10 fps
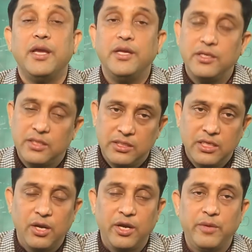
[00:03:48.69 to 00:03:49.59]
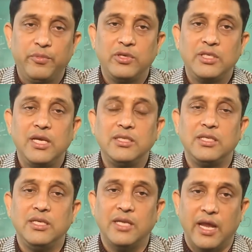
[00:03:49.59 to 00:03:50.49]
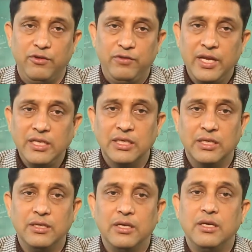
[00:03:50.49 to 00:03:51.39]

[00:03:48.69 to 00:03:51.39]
in a teaching learning process in education,